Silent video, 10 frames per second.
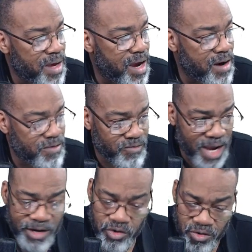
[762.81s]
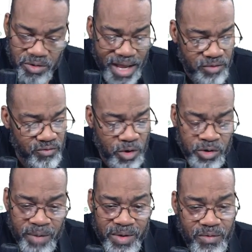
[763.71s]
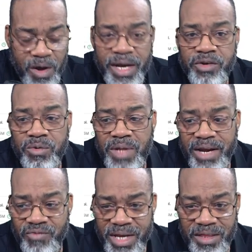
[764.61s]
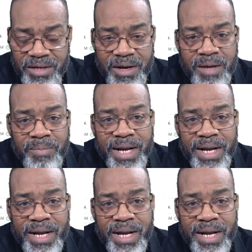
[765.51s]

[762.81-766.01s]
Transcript: Uh, I do like, don't get me wrong, I do like Raytheon,